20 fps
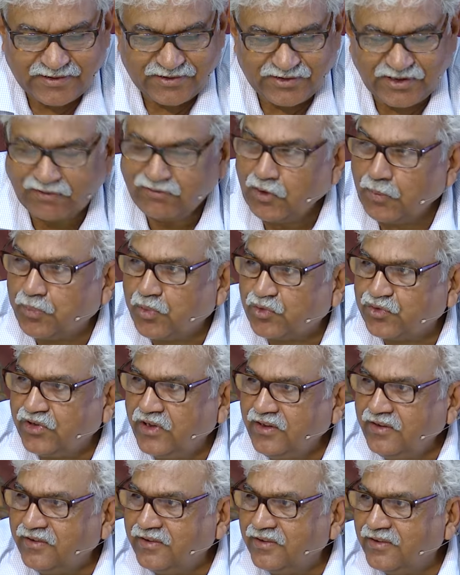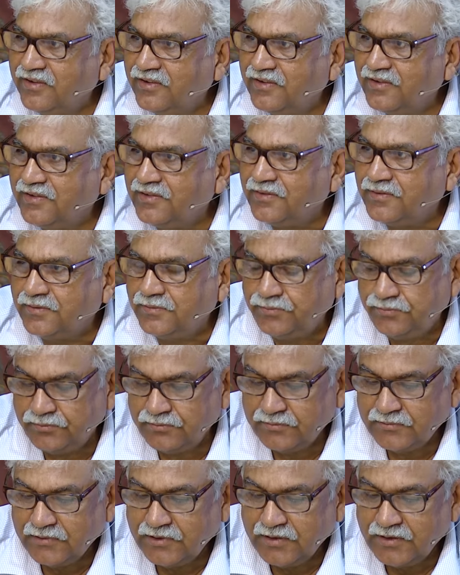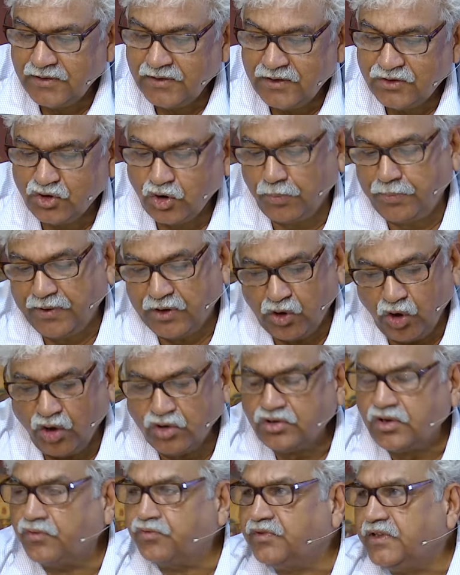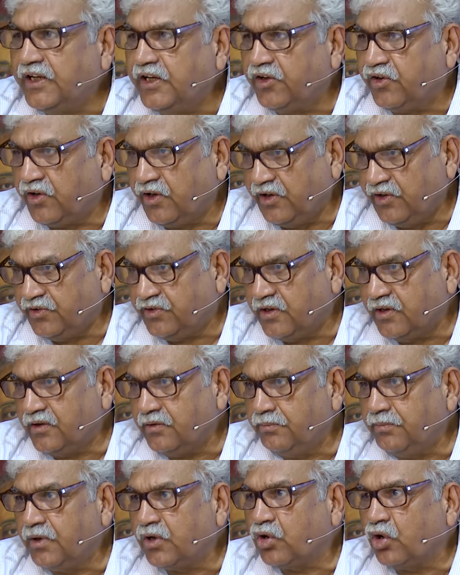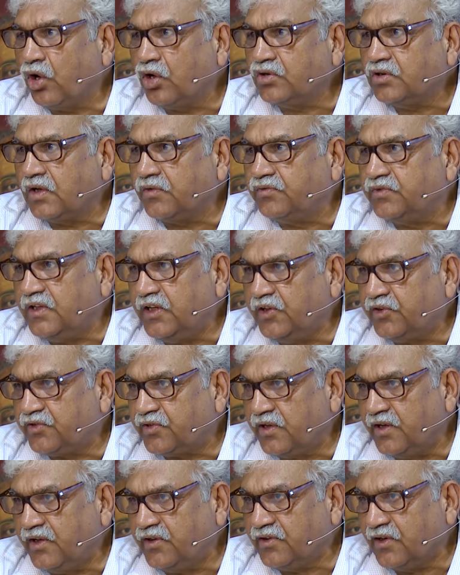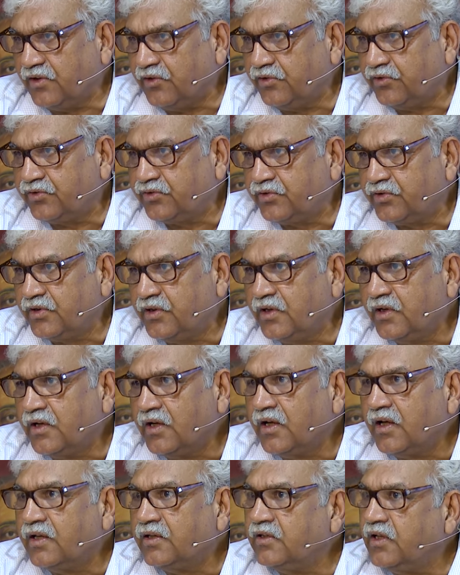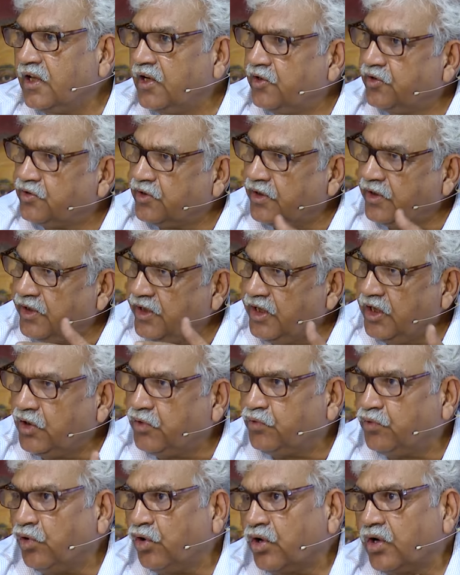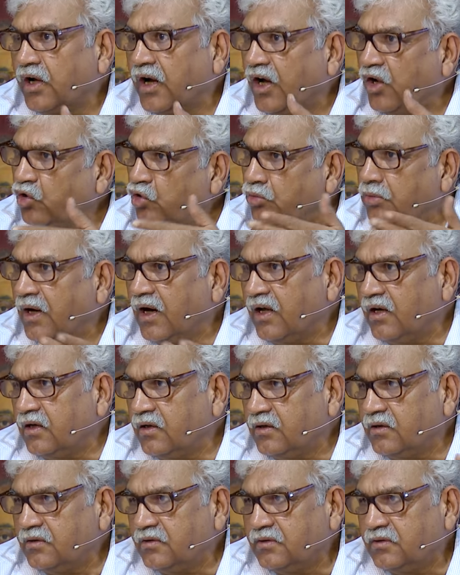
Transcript: Shall we proceed? So because of these reasons, because of these reasons, there is a need for anumana.